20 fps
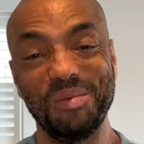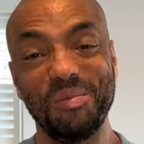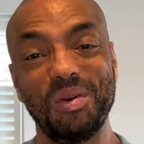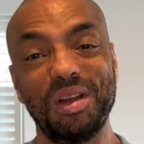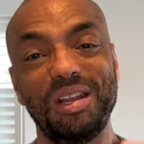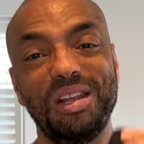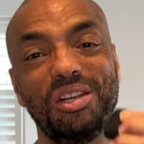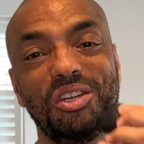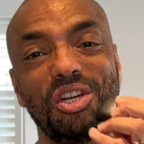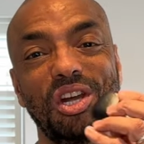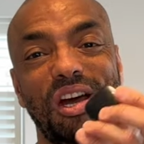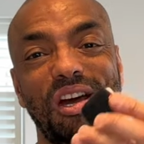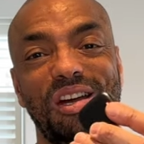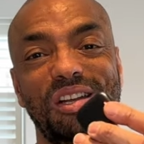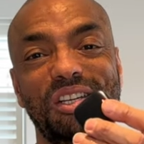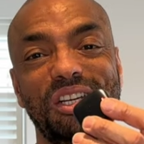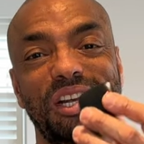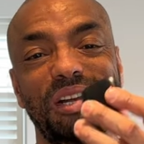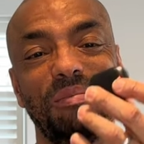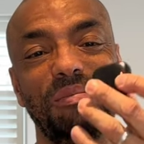when you
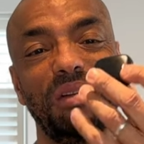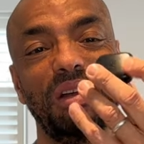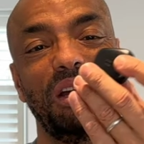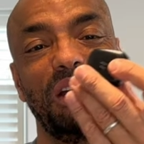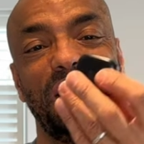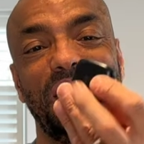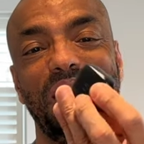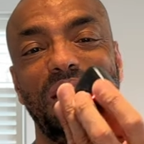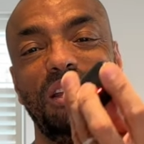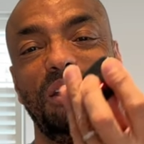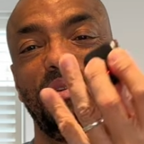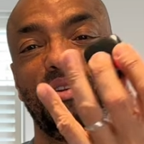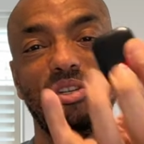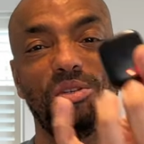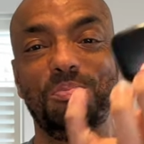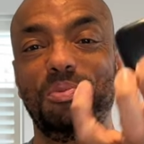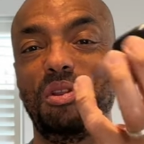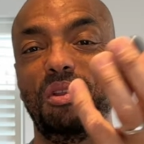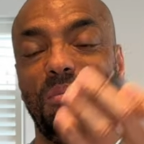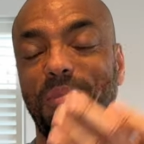charge it, uh, you
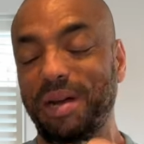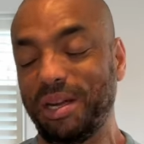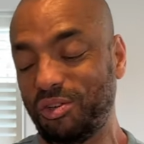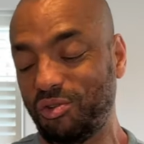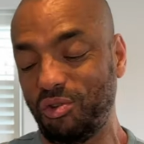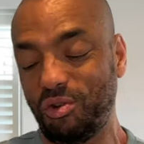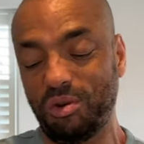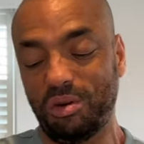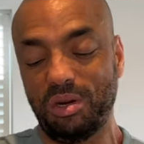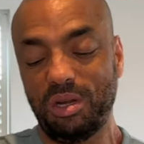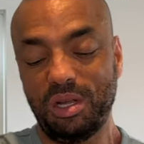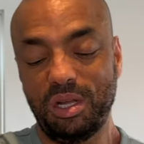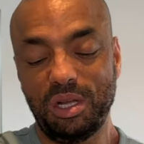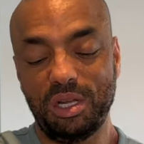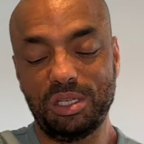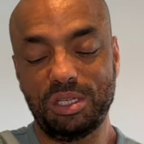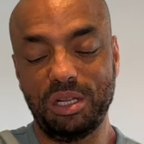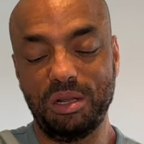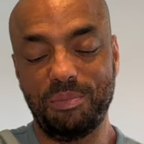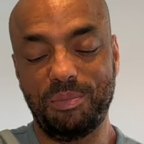just put the battery on.
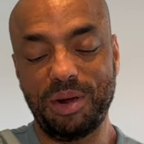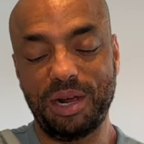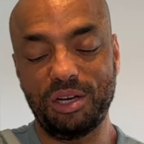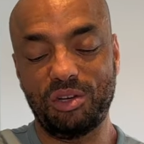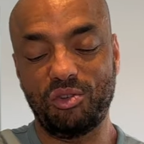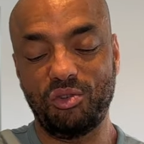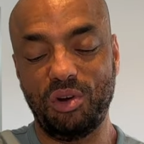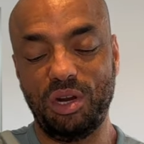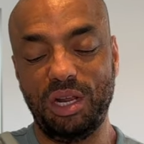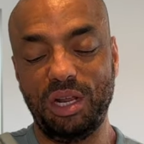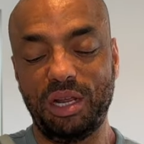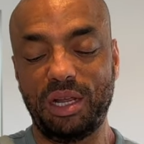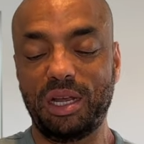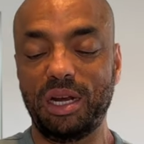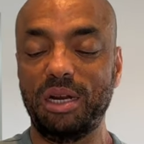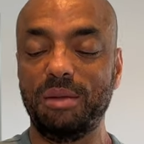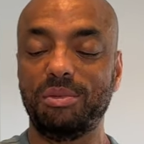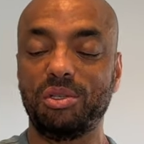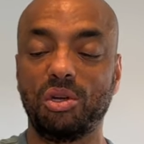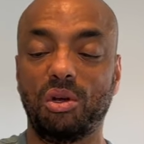So the battery
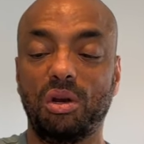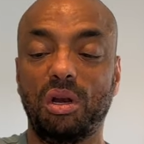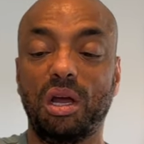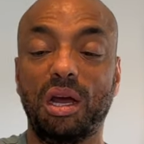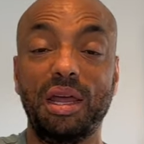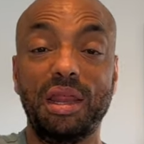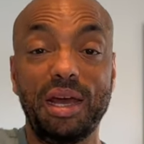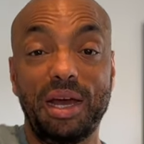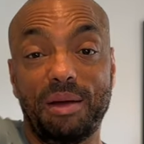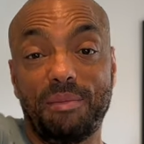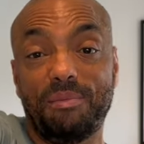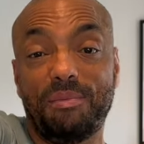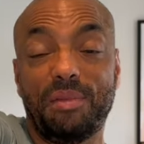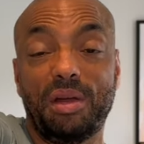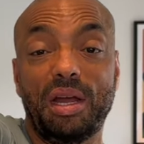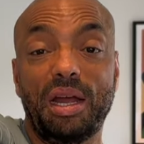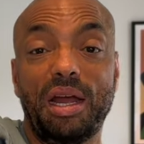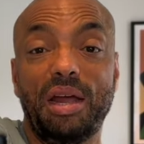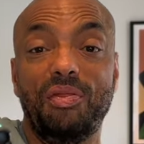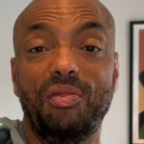clips on like that,
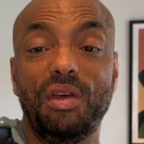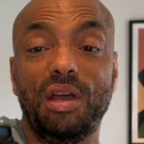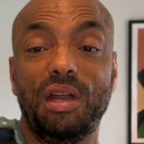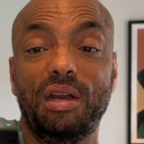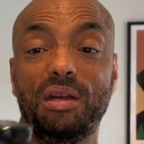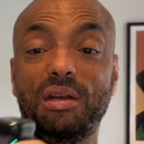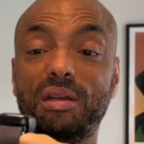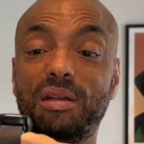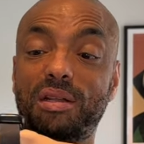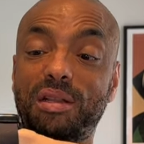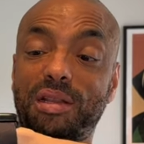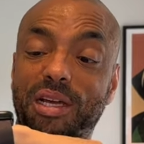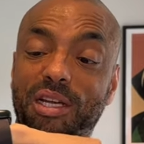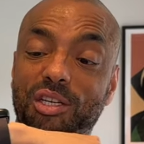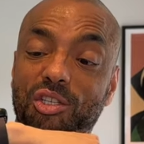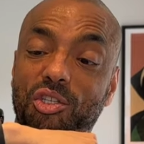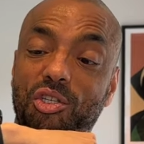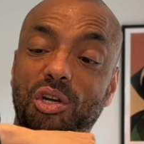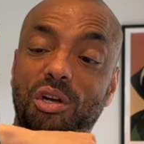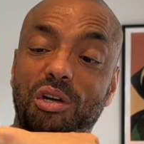and then
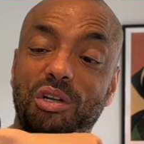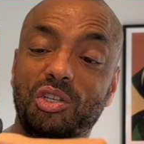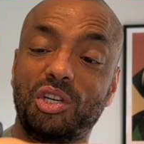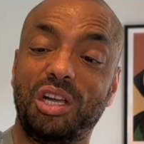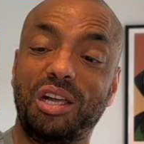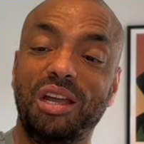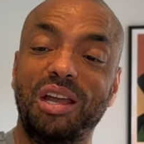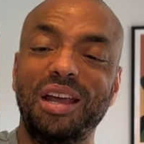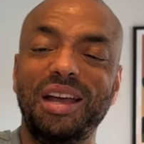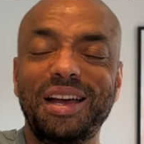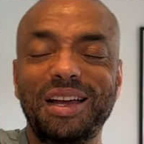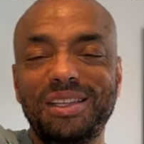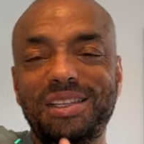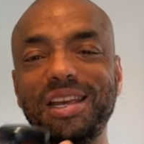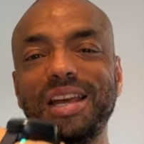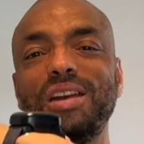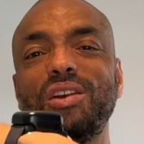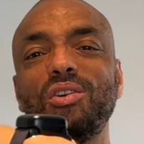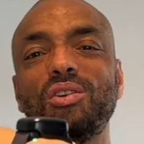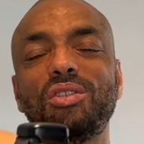that's charging. I
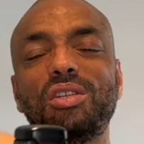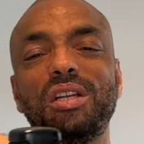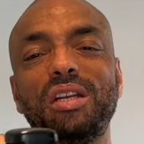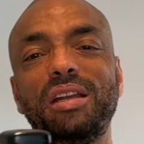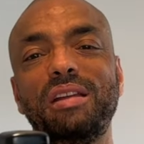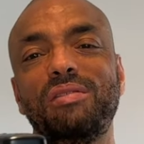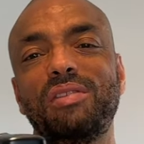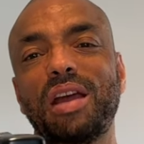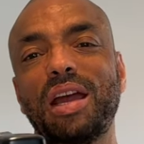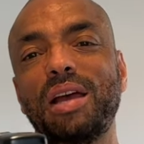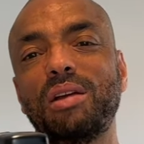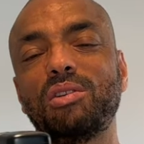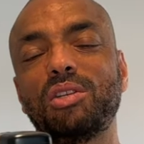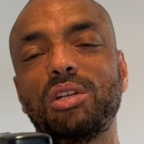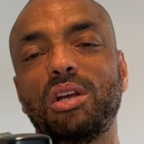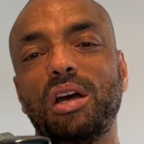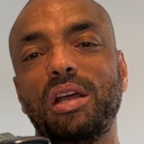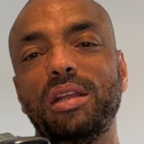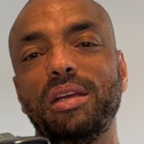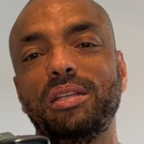tend not to leave the house
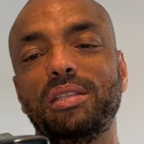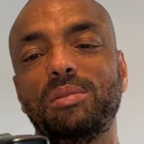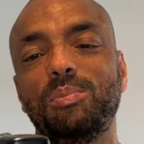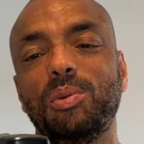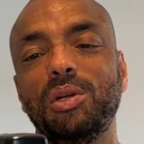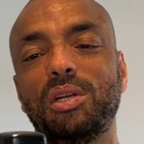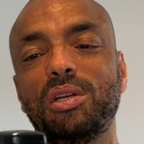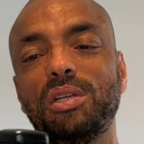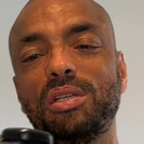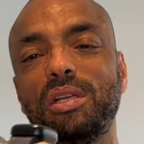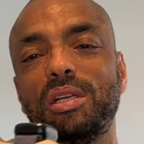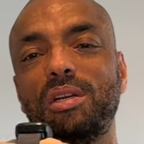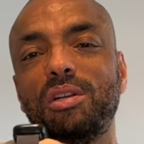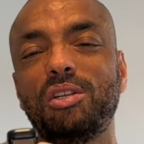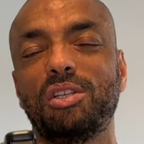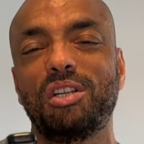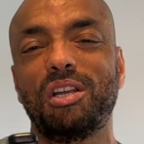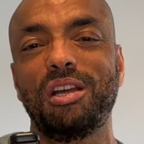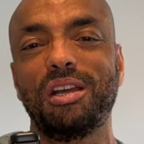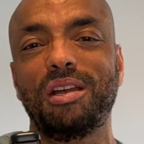like this because it
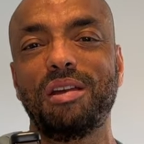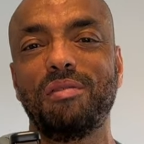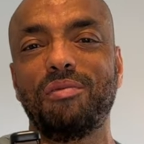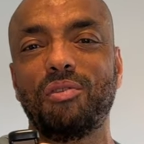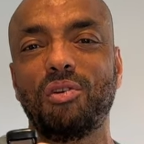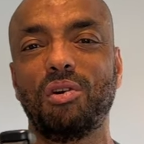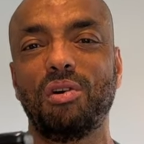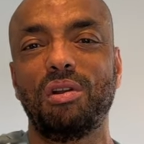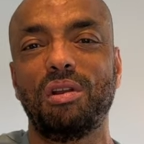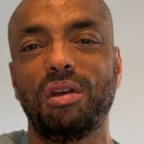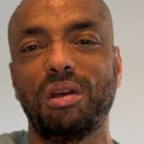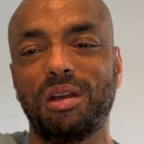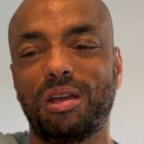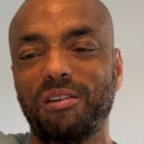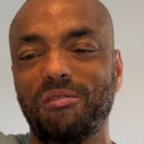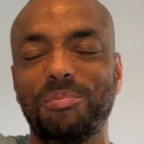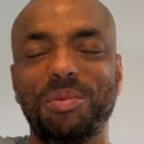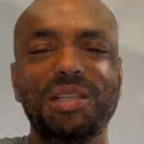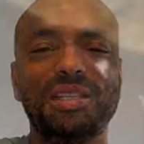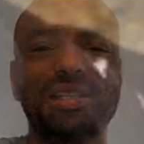looks like I've got, like I've been